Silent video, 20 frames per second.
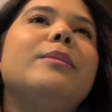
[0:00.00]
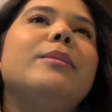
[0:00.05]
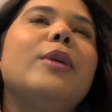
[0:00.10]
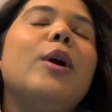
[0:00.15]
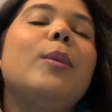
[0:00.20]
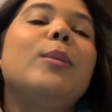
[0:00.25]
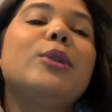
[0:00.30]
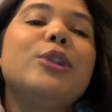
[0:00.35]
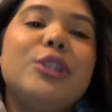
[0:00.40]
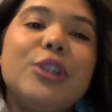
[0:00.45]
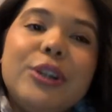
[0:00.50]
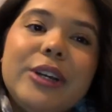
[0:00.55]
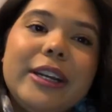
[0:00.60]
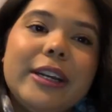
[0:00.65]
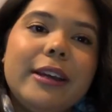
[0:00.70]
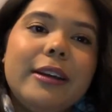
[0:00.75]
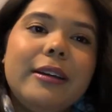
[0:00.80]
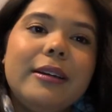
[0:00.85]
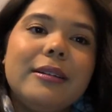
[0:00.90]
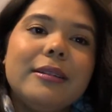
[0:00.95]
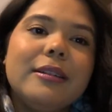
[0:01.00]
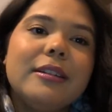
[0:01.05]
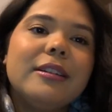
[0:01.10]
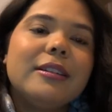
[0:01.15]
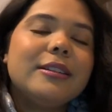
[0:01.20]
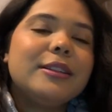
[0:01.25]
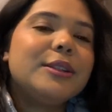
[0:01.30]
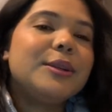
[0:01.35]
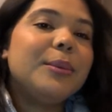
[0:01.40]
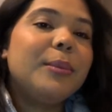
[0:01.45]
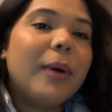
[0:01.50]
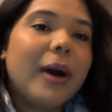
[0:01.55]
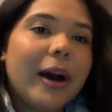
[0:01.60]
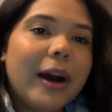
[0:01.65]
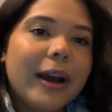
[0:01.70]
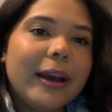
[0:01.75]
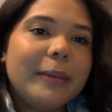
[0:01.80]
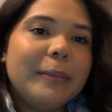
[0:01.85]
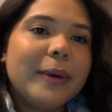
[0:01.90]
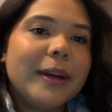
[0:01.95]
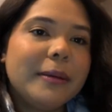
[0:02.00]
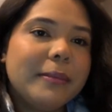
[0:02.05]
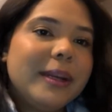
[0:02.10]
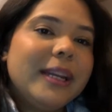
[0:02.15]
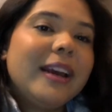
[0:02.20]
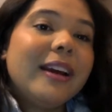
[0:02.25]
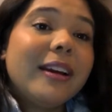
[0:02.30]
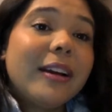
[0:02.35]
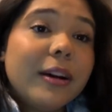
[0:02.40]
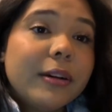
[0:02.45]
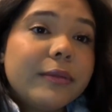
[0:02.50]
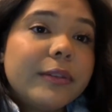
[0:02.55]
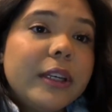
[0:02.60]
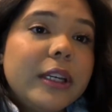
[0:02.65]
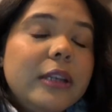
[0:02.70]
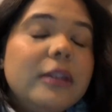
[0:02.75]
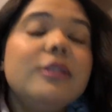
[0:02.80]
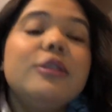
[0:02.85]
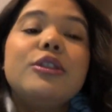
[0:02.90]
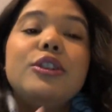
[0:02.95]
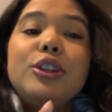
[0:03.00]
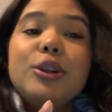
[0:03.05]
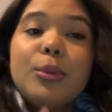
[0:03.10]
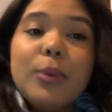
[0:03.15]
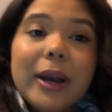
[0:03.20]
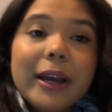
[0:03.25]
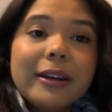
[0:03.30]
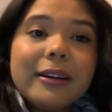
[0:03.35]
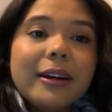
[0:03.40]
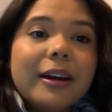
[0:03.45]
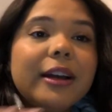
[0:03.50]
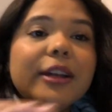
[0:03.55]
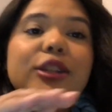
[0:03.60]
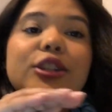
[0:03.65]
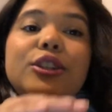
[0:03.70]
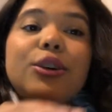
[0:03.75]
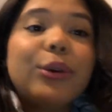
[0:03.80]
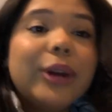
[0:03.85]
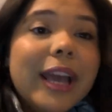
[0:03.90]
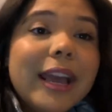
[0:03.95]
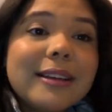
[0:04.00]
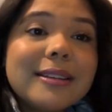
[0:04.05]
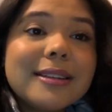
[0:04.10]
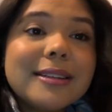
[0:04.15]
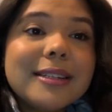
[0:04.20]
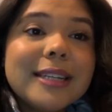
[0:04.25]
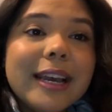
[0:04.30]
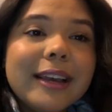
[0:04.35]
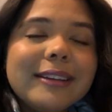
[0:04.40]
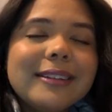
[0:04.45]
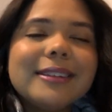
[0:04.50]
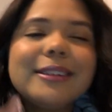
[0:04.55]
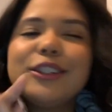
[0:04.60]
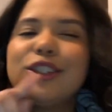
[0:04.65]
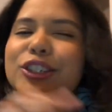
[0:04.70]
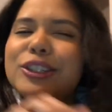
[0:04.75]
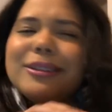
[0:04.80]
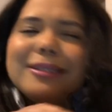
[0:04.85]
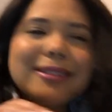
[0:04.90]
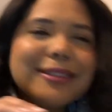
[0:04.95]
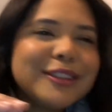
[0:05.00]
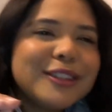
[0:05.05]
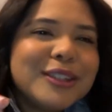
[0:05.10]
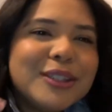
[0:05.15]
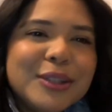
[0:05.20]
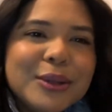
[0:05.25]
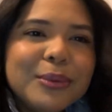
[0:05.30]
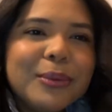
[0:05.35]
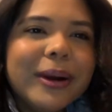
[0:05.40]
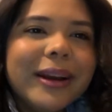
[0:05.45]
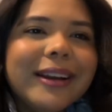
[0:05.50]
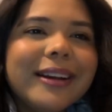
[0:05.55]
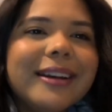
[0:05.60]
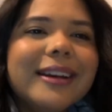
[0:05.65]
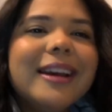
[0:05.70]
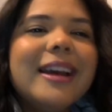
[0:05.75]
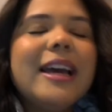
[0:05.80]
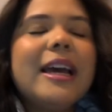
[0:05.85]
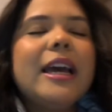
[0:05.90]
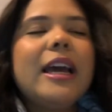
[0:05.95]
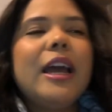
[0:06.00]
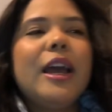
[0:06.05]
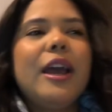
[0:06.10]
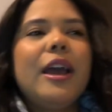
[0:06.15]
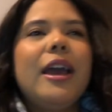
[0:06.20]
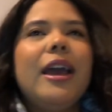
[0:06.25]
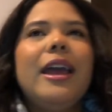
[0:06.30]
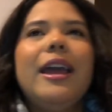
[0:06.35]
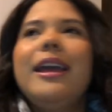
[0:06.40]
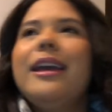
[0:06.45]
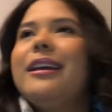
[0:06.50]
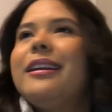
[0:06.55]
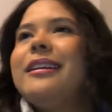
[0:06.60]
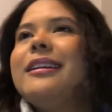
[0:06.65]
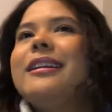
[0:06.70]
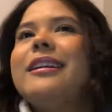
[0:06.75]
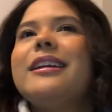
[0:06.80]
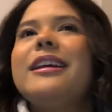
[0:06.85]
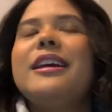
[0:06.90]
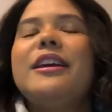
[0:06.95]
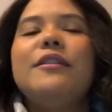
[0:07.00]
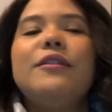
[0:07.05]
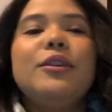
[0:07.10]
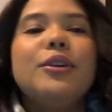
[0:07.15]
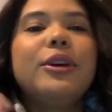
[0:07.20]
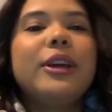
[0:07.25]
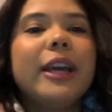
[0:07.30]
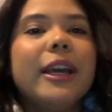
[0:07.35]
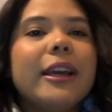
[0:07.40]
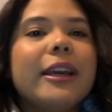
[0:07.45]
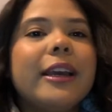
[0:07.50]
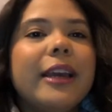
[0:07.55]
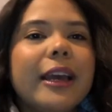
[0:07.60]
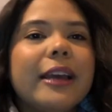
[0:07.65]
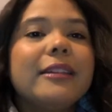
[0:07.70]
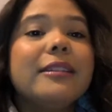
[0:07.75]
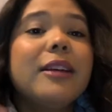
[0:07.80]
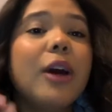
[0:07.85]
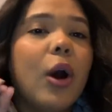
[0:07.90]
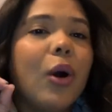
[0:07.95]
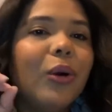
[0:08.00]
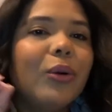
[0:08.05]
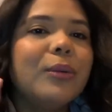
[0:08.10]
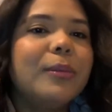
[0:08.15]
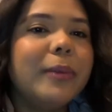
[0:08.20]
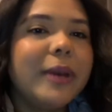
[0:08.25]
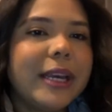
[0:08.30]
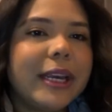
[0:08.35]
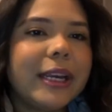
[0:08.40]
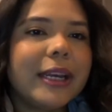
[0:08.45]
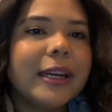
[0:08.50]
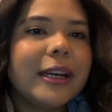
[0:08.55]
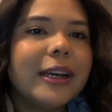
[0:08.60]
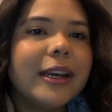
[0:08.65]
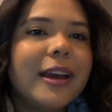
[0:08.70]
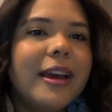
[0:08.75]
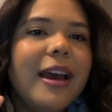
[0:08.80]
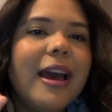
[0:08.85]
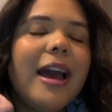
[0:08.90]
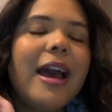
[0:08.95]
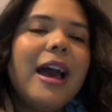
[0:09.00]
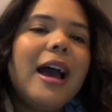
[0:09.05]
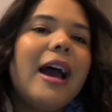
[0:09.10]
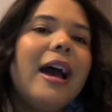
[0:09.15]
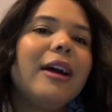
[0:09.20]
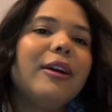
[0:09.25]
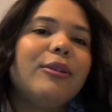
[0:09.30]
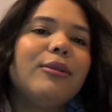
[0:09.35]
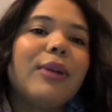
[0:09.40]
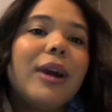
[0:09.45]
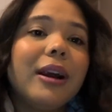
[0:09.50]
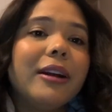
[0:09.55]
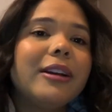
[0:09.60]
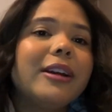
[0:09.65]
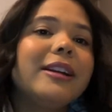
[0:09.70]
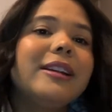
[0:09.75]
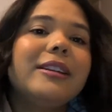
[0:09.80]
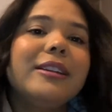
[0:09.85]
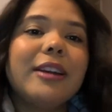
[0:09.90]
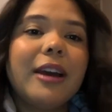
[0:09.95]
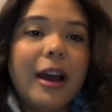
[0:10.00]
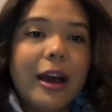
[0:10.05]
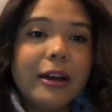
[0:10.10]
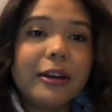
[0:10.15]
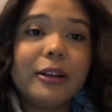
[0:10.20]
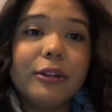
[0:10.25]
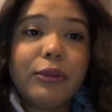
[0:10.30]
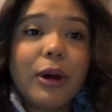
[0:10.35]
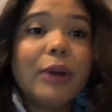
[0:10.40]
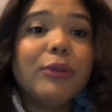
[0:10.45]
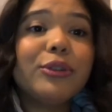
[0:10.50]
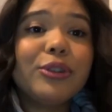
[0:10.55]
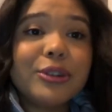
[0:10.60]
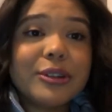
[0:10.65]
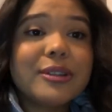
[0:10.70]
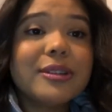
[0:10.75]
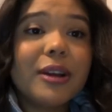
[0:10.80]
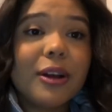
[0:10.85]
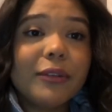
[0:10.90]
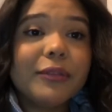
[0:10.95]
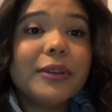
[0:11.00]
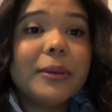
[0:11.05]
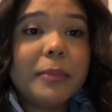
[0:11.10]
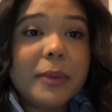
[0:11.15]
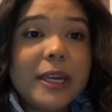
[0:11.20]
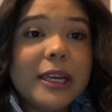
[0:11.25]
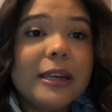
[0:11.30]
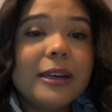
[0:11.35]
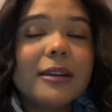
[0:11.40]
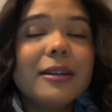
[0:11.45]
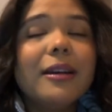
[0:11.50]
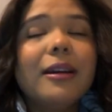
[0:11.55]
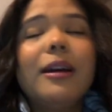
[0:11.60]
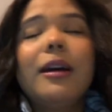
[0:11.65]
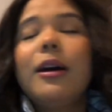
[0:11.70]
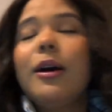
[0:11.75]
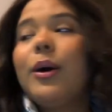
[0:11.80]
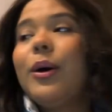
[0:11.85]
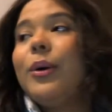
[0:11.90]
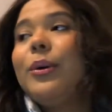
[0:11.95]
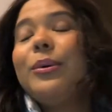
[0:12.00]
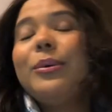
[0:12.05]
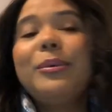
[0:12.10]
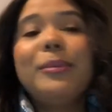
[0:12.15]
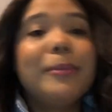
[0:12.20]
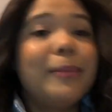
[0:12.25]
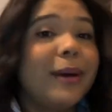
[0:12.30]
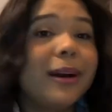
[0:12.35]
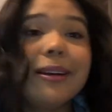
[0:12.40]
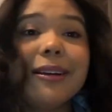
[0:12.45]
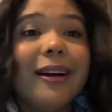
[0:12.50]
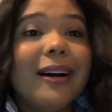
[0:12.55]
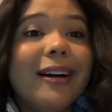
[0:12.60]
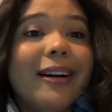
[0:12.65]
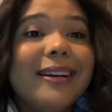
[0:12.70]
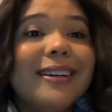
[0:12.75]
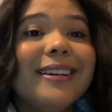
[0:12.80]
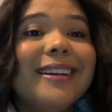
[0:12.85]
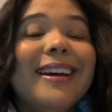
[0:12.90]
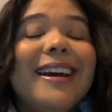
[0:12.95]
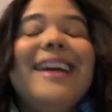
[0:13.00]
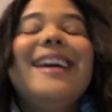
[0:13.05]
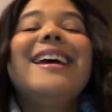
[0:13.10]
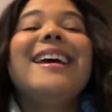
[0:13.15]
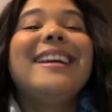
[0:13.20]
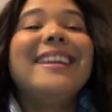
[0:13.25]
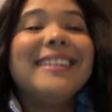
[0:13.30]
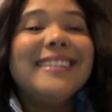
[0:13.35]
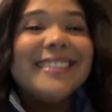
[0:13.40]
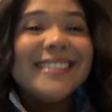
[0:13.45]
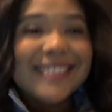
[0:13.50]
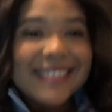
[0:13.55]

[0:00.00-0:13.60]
opportunity to buy Panamanian coffee, do it. Don't hesitate. Just do it. And if you can get the whole bean, and ground and, and ground yourself. The bean, oh my god, it's